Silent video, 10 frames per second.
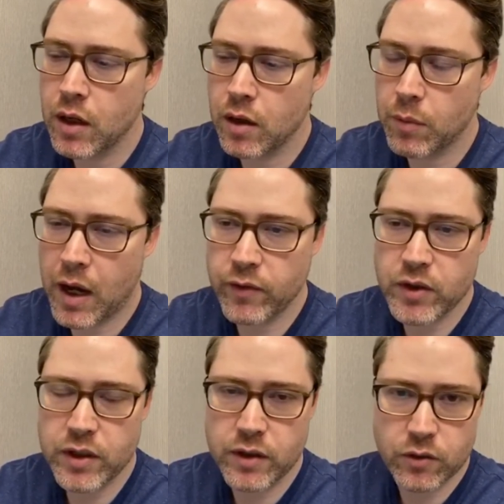
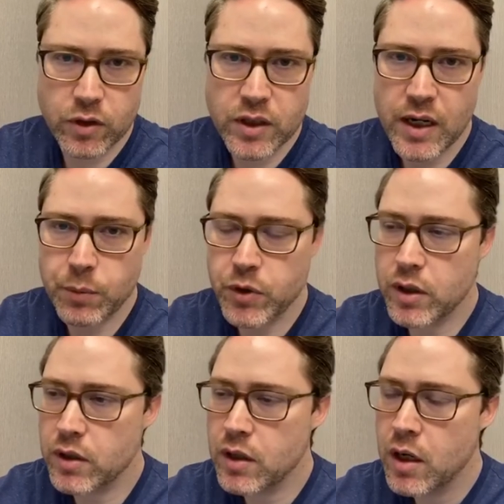Obviously, there's
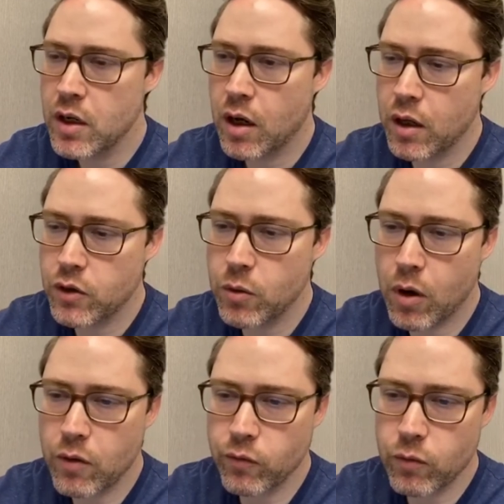exceptions to
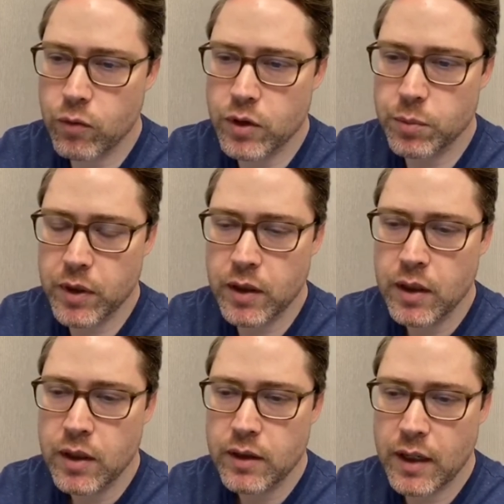all rules, but
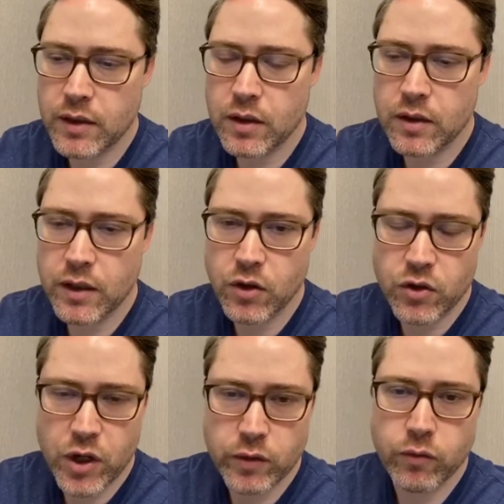that's a
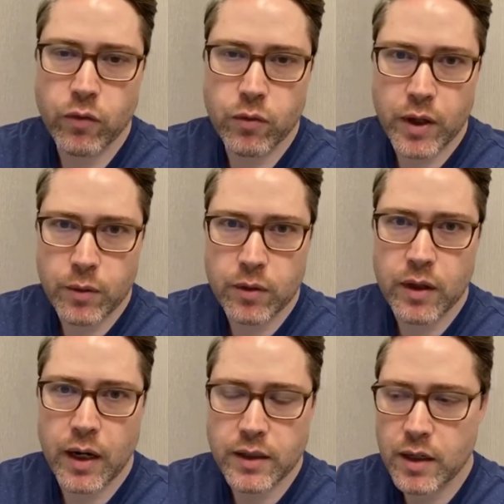general rule that
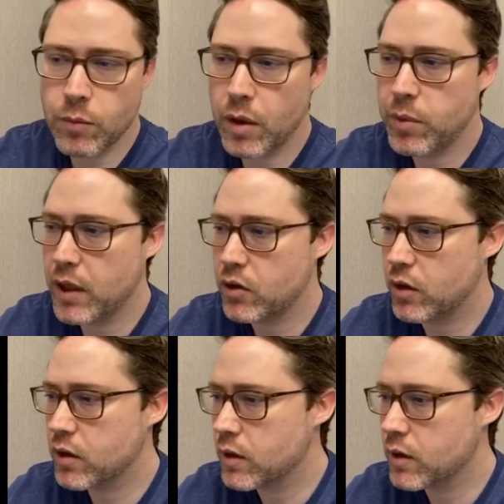I tell my patients.